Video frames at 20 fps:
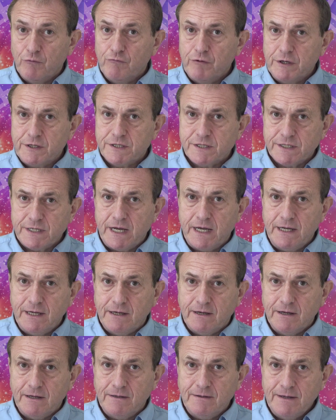
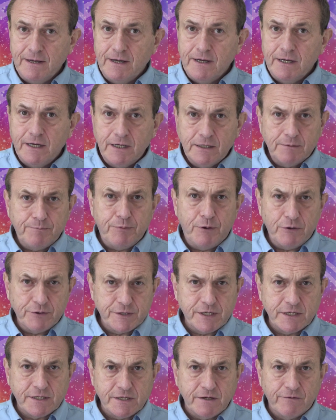risk-taking in a
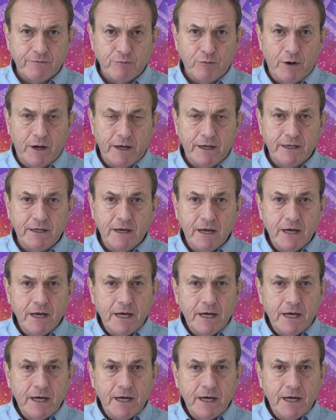positive way.